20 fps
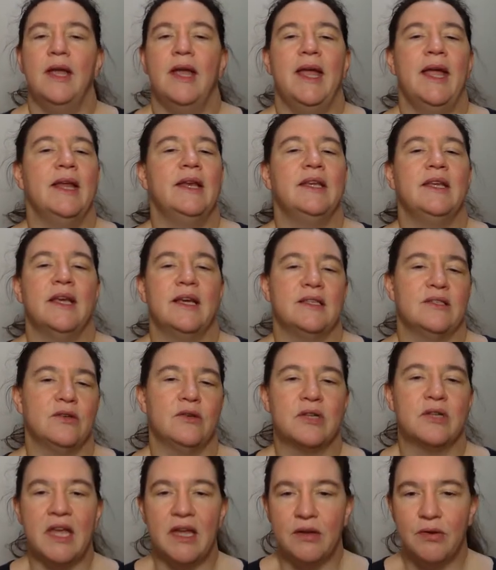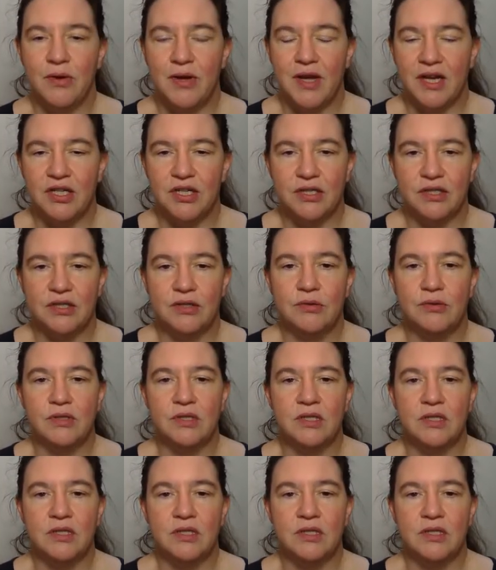And yes, okay, you can just use